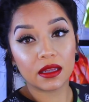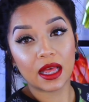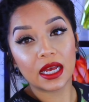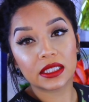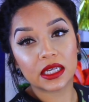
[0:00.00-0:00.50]
the
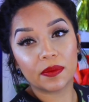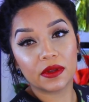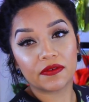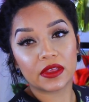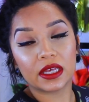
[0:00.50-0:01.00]
last
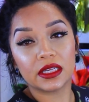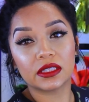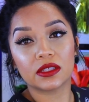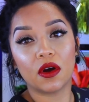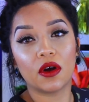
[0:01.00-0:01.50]
couple of
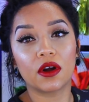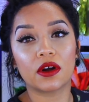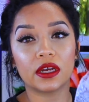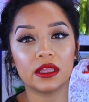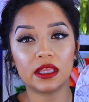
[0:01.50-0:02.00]
things
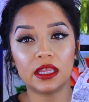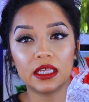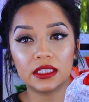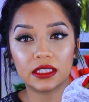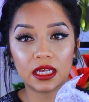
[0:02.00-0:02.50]
are in
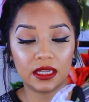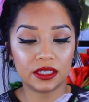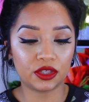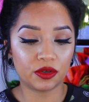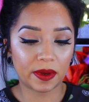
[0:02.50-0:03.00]
this
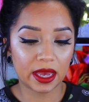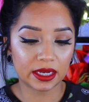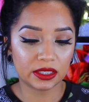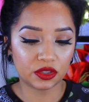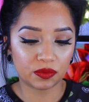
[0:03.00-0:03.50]
little
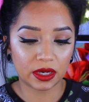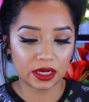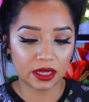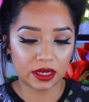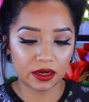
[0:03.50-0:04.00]
package
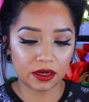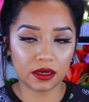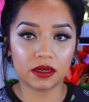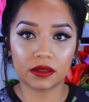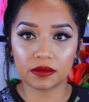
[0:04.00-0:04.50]
right here.
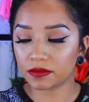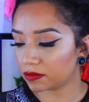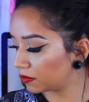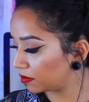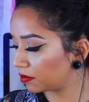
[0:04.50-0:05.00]

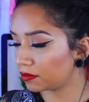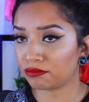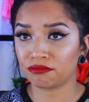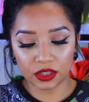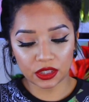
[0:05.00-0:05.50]

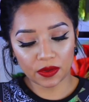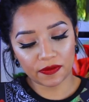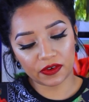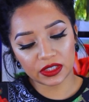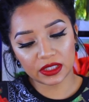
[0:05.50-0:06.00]
So
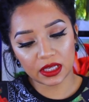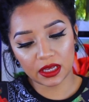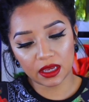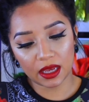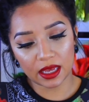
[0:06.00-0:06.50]
the first
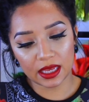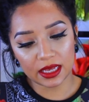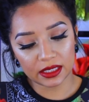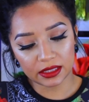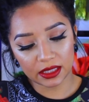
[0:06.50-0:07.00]
thing
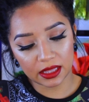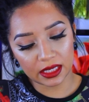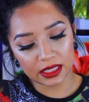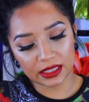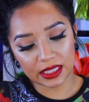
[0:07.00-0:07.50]
is
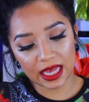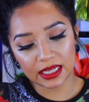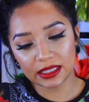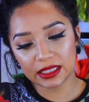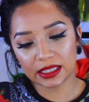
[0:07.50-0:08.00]
this
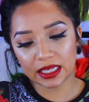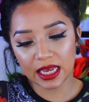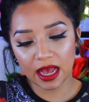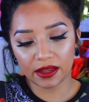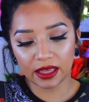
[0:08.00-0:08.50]

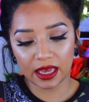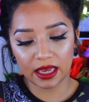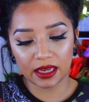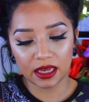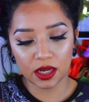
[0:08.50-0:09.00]

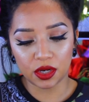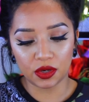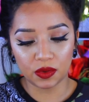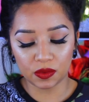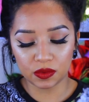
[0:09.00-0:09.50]
ncLA
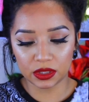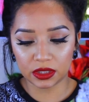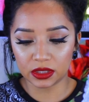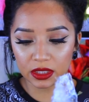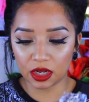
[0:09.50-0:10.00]

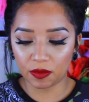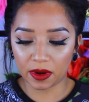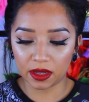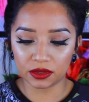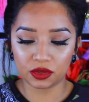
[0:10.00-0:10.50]
Nudes Nail
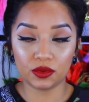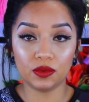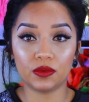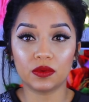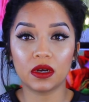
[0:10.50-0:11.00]
Polish.
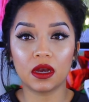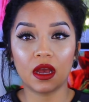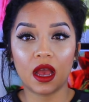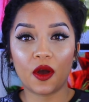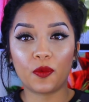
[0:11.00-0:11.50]
Ooh,
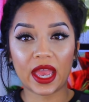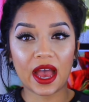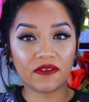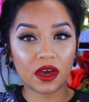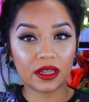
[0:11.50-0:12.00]
we have